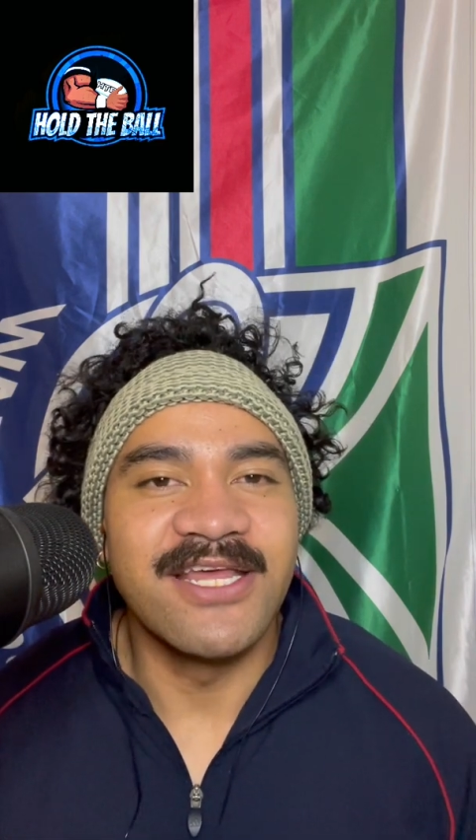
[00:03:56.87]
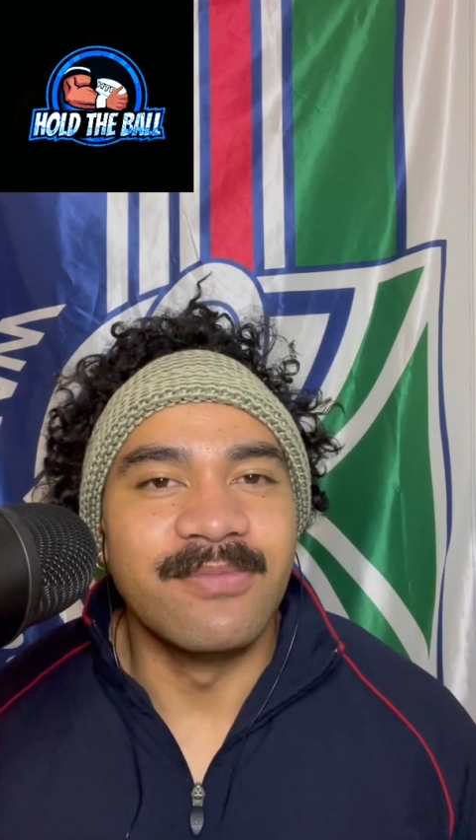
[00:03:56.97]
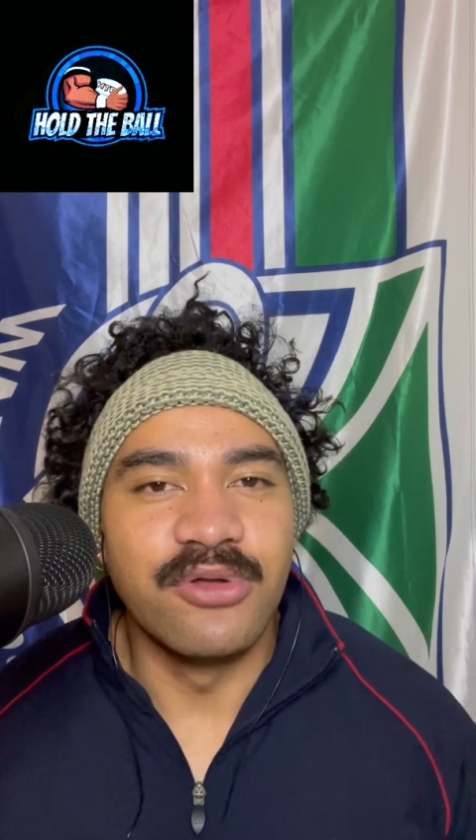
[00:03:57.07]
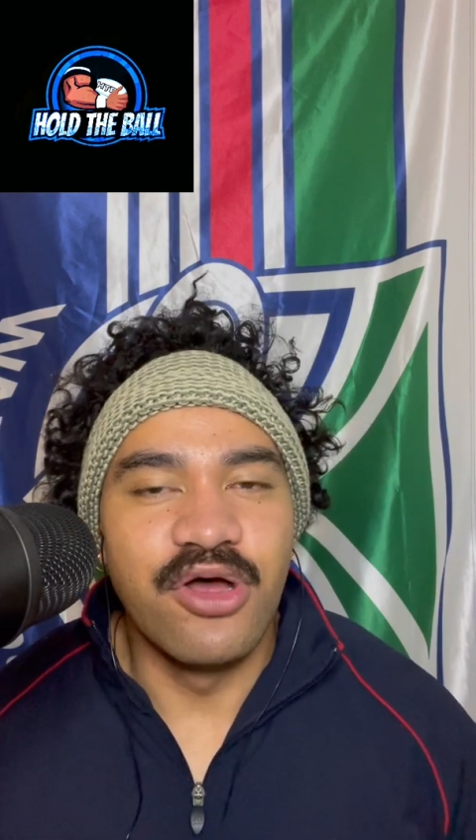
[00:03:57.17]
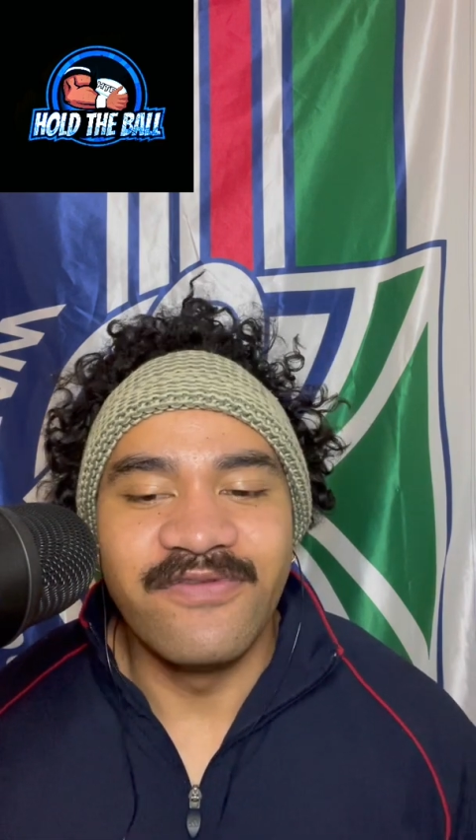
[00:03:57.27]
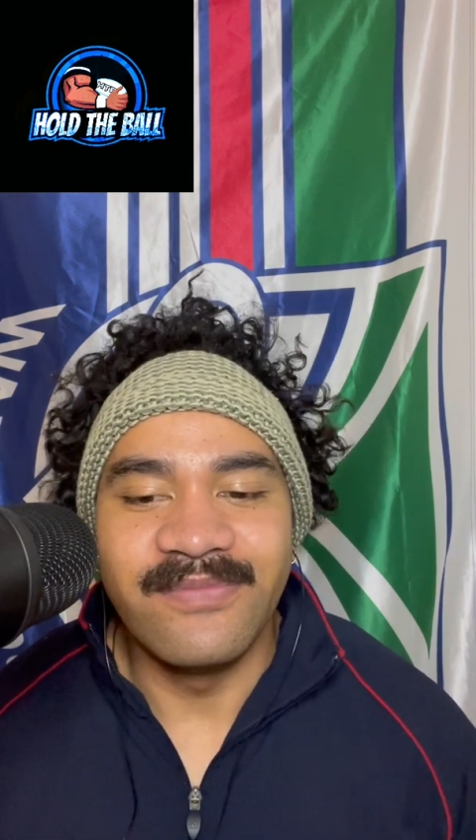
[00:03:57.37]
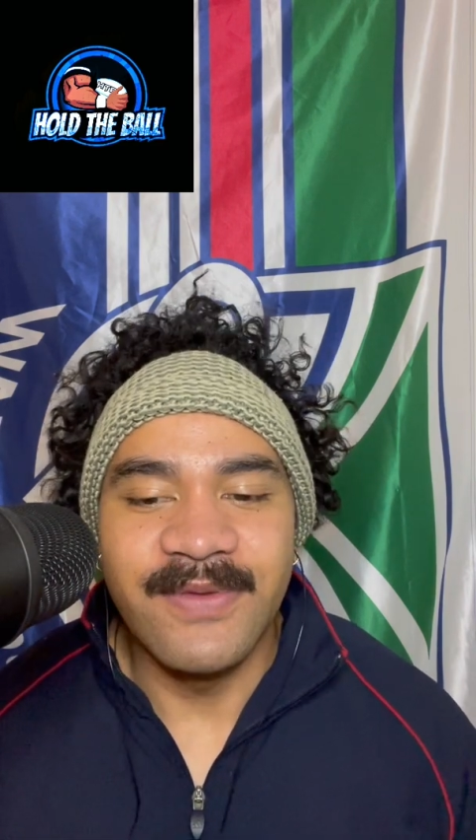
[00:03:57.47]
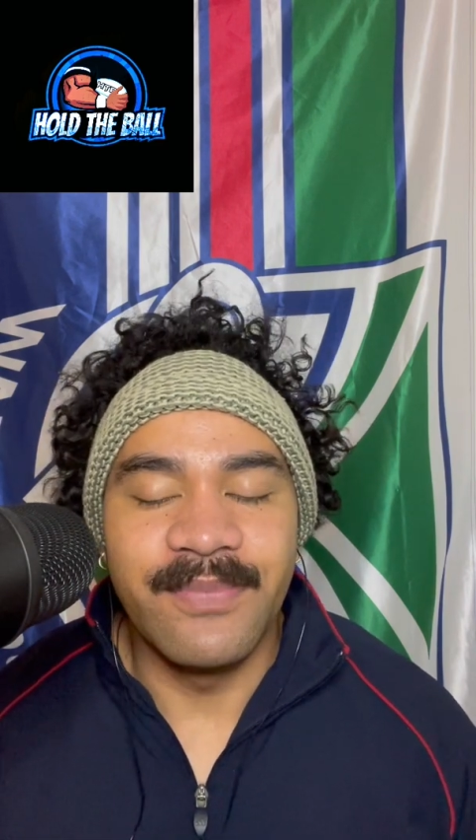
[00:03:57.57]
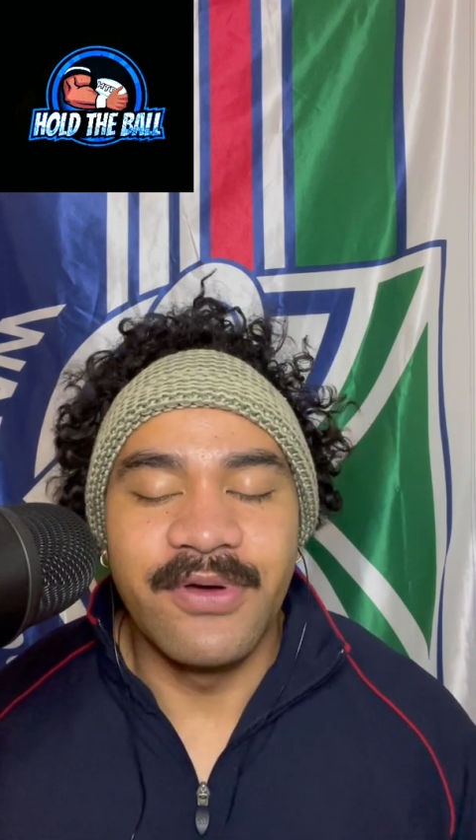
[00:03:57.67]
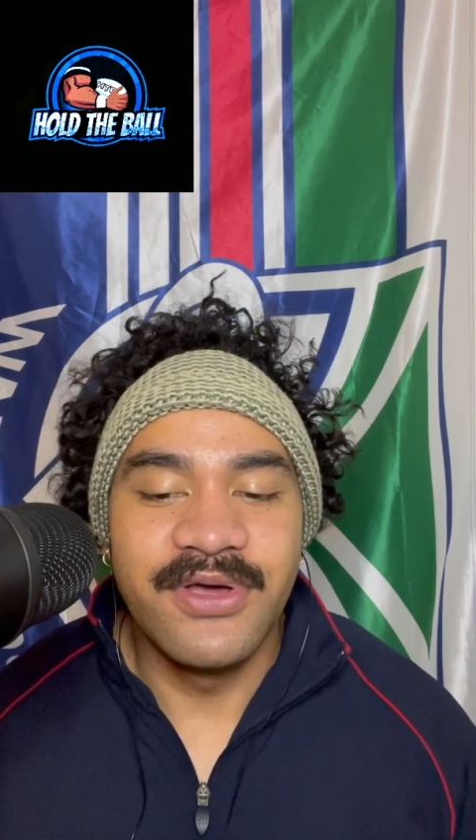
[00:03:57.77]
a blow for me
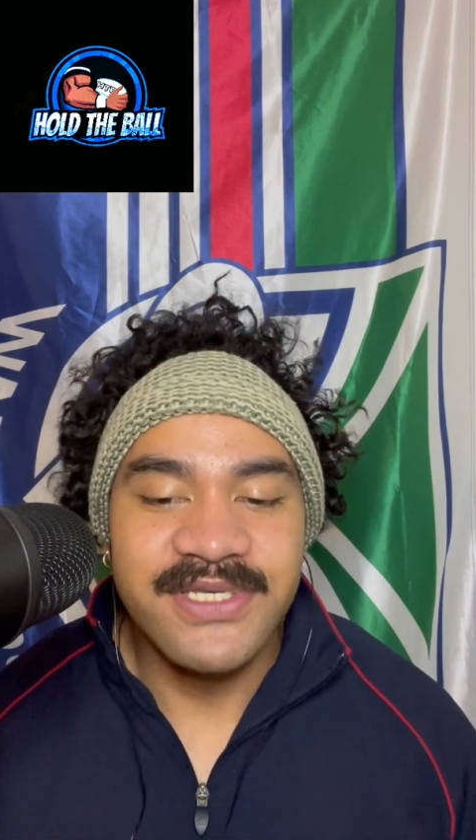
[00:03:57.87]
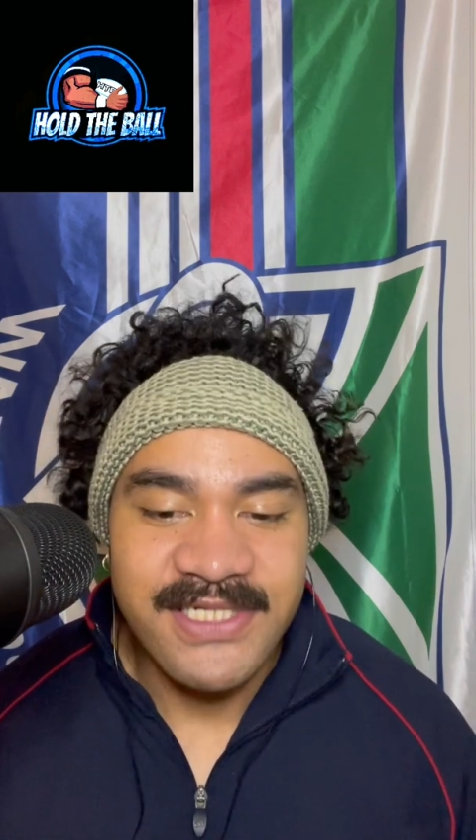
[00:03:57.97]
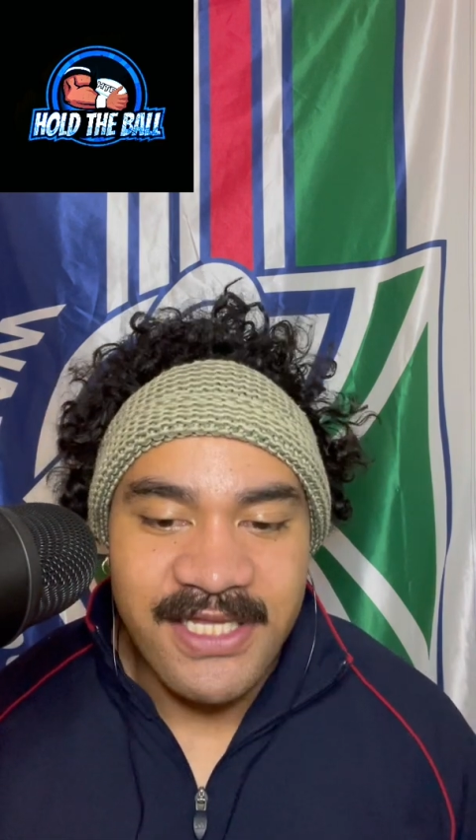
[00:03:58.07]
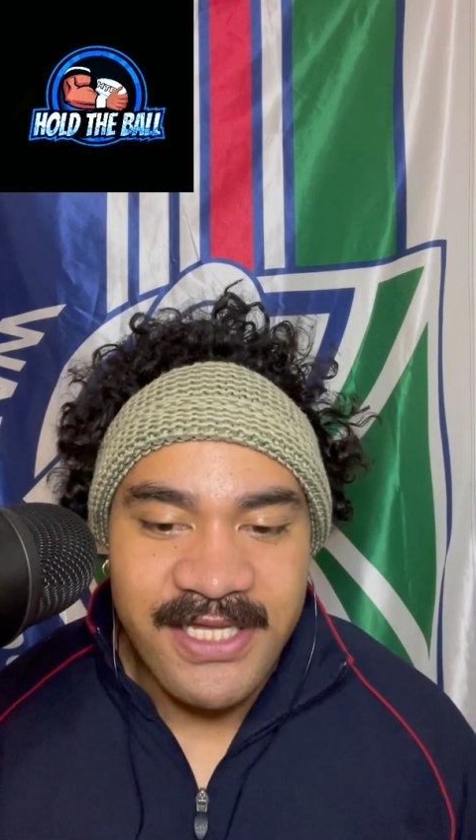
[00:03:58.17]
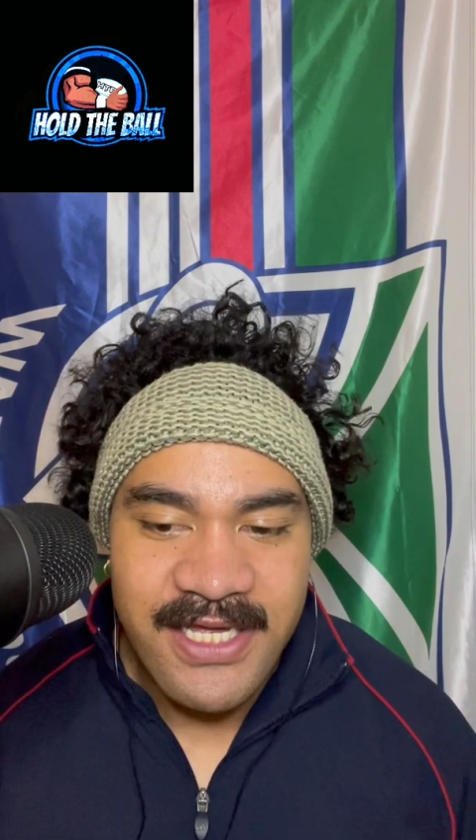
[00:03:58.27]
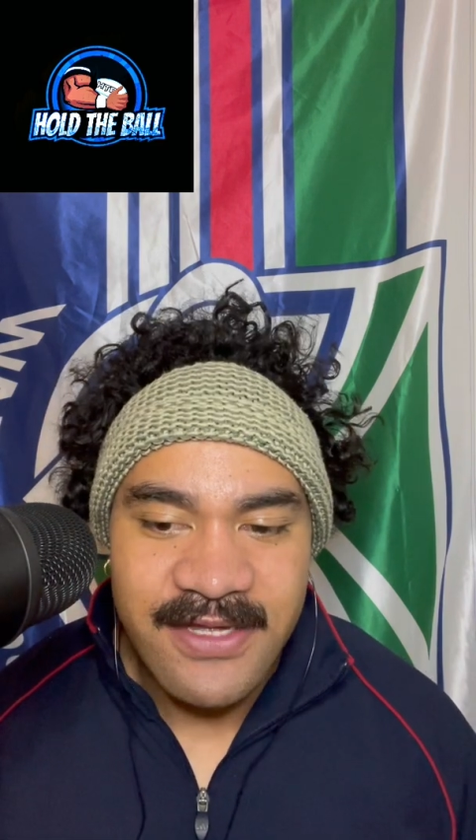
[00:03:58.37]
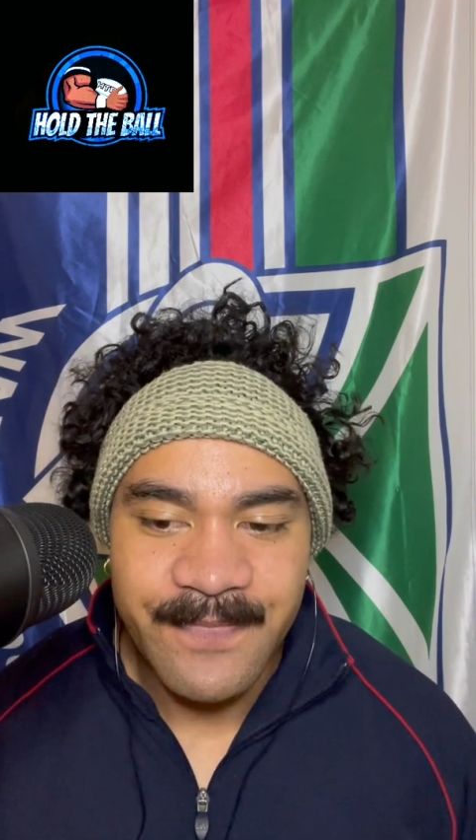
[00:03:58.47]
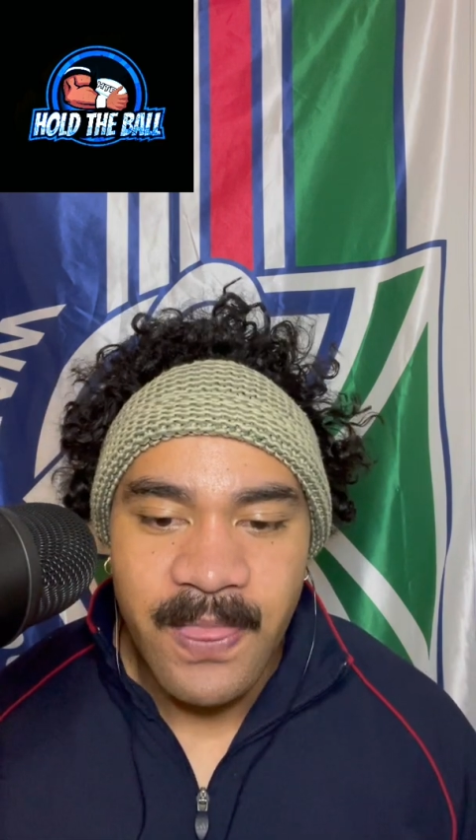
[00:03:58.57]
personally.